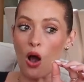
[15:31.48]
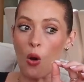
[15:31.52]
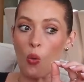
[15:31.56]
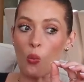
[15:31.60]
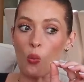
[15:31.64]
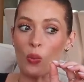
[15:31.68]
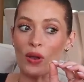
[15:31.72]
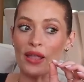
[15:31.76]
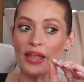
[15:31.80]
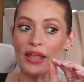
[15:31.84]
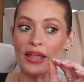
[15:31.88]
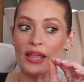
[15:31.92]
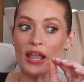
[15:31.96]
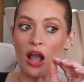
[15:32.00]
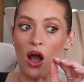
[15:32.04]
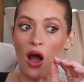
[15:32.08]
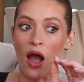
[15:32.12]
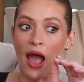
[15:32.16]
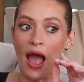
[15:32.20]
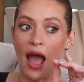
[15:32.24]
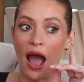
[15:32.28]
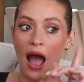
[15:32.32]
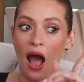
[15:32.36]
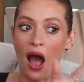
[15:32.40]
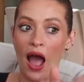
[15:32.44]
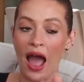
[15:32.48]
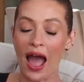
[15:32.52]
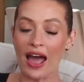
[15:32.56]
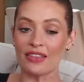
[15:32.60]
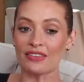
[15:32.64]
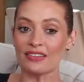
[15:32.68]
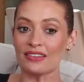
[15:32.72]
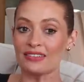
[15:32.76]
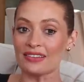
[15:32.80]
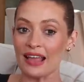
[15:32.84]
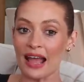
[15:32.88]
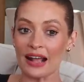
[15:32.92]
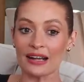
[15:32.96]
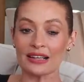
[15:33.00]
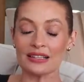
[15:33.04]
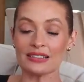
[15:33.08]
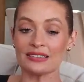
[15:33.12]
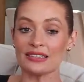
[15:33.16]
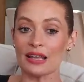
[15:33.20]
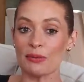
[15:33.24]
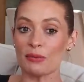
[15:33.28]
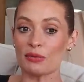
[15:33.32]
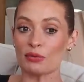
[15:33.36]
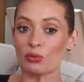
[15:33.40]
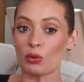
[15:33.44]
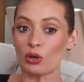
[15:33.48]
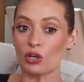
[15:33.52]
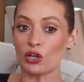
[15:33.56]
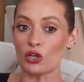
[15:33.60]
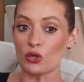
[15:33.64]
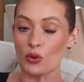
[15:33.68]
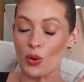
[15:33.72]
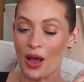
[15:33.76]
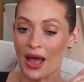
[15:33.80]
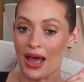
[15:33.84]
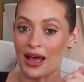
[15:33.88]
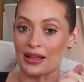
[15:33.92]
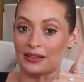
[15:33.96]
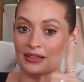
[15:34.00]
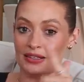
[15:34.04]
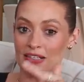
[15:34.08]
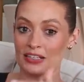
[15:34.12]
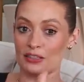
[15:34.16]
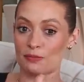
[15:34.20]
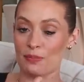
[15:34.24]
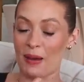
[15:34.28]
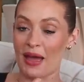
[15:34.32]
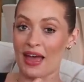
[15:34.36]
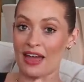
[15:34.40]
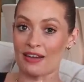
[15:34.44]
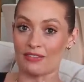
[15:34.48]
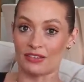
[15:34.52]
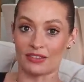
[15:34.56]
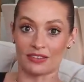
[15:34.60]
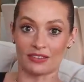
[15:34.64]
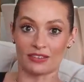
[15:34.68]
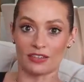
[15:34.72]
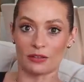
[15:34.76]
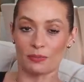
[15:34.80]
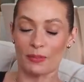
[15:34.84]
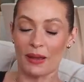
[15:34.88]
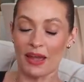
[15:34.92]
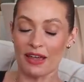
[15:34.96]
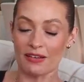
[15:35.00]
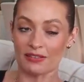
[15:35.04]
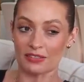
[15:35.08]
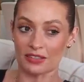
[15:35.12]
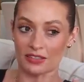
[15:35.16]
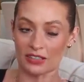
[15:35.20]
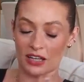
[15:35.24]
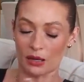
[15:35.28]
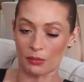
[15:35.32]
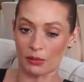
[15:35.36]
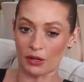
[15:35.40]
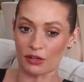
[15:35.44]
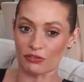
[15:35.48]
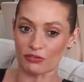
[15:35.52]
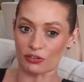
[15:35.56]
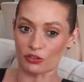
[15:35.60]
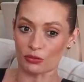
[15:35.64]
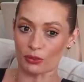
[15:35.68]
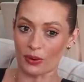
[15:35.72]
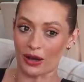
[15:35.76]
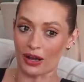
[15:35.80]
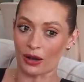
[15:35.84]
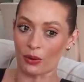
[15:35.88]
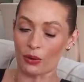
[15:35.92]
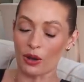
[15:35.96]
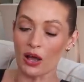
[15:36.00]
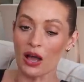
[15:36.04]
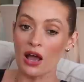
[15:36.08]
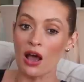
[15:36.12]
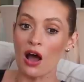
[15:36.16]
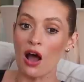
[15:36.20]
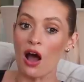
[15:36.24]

we, I, I had exactly the same as what Lou had and his parents, because his parents had come over as well.